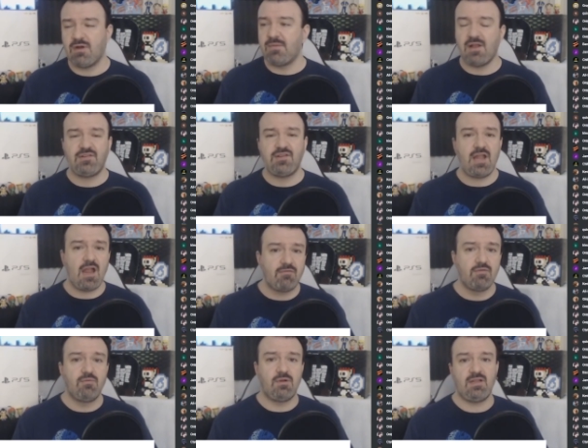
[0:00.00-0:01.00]
But I'm not saying
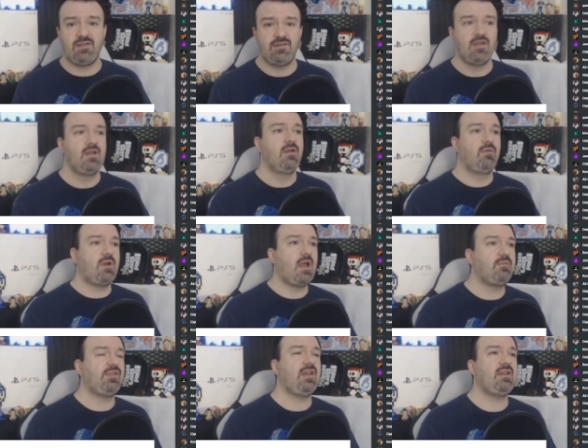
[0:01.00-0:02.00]
everyone is. What
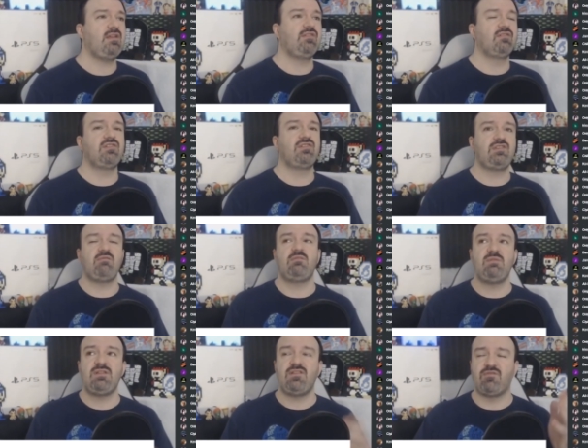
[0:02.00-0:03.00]
I'm saying is there just
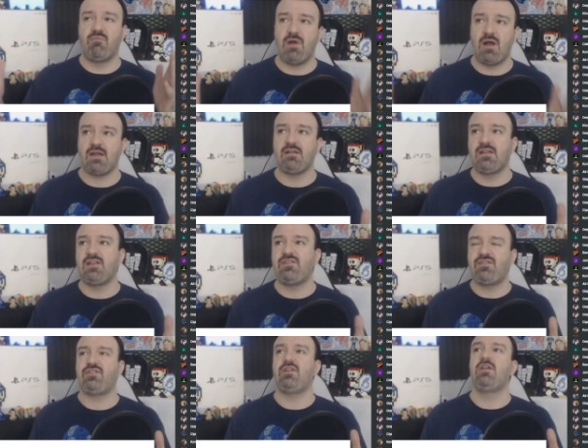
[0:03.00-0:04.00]
seems to be this
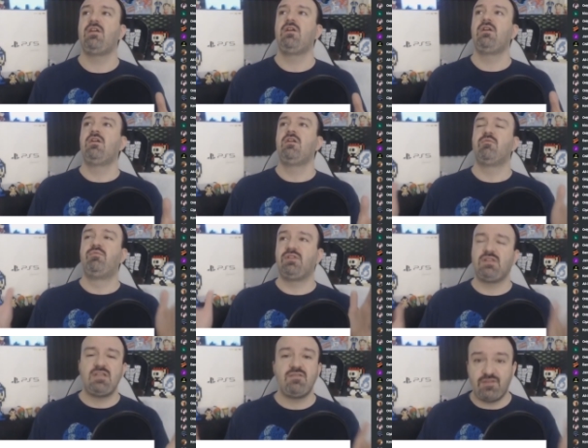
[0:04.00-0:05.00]
mindless
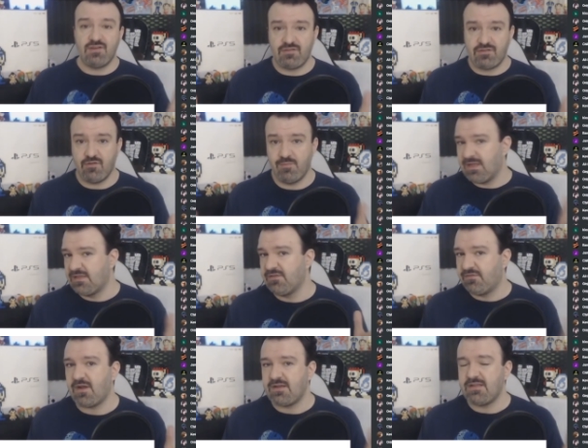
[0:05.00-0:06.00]
belief system in
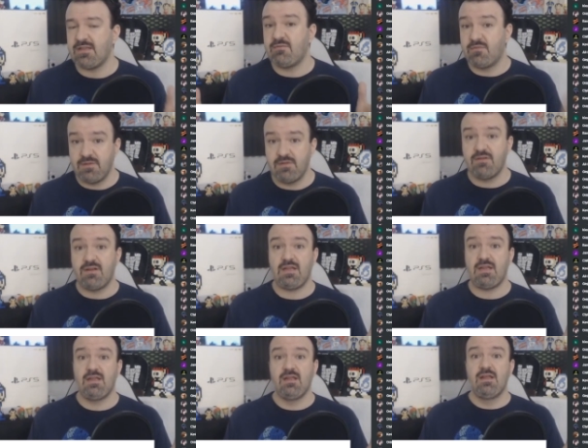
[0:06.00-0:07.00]
the fighting game
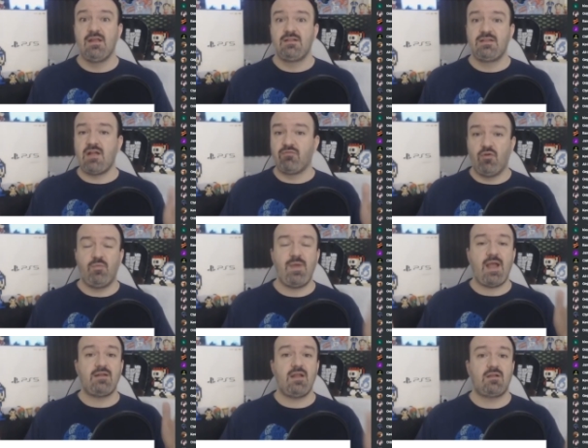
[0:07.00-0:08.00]
community that
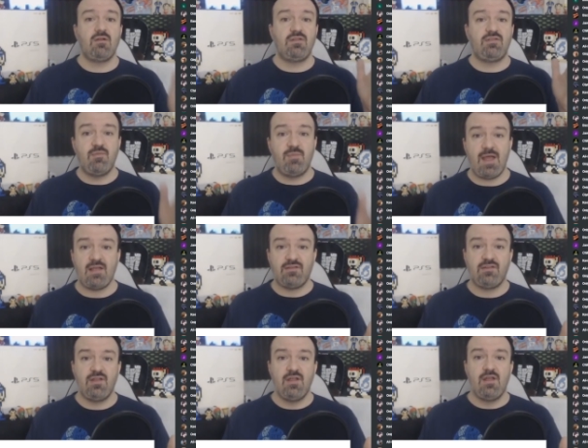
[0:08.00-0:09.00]
rollback netcode is the best.